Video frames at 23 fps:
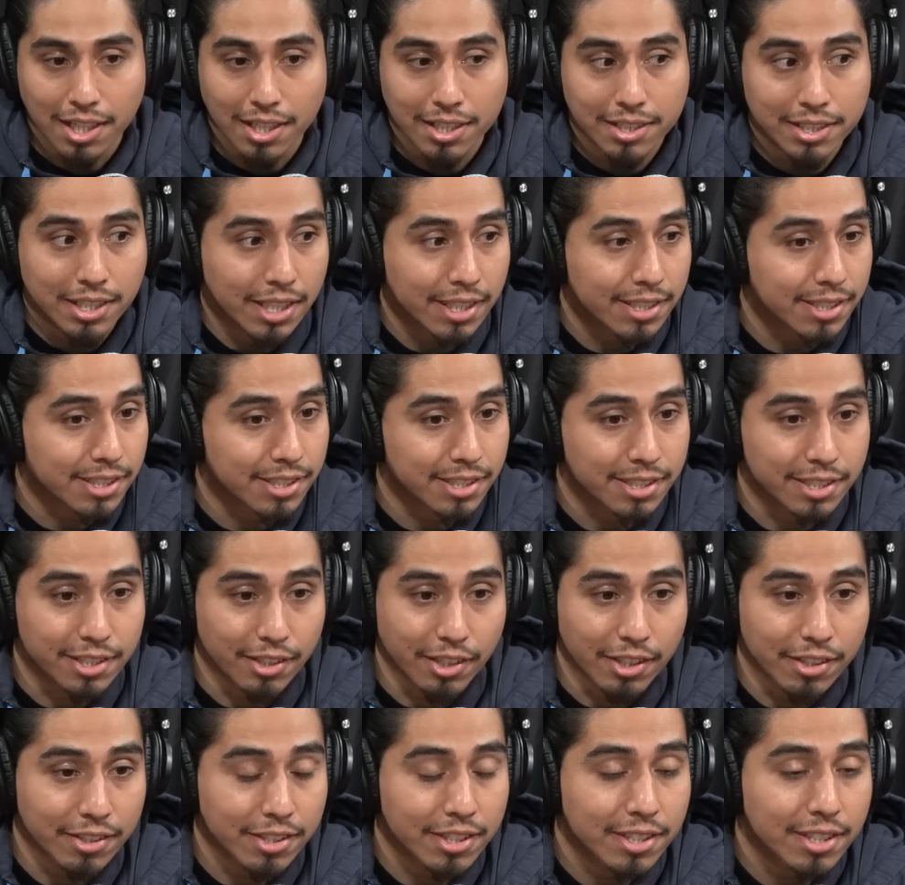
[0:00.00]
That's
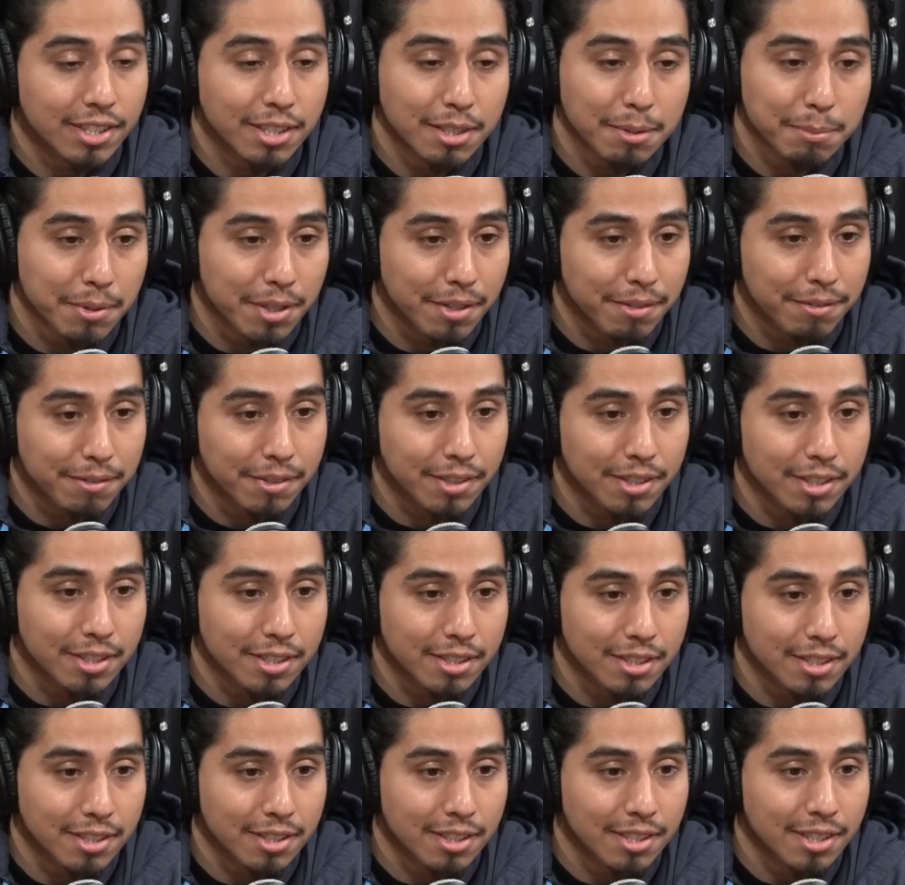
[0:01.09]
scarier than a
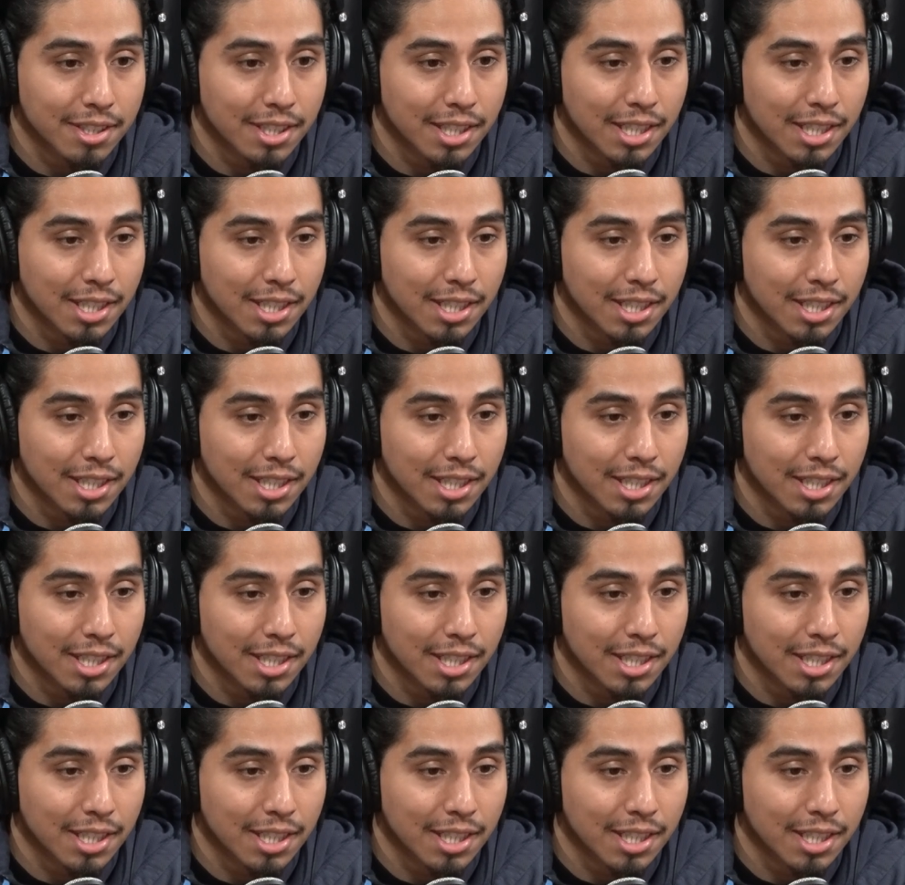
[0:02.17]
motherfucker.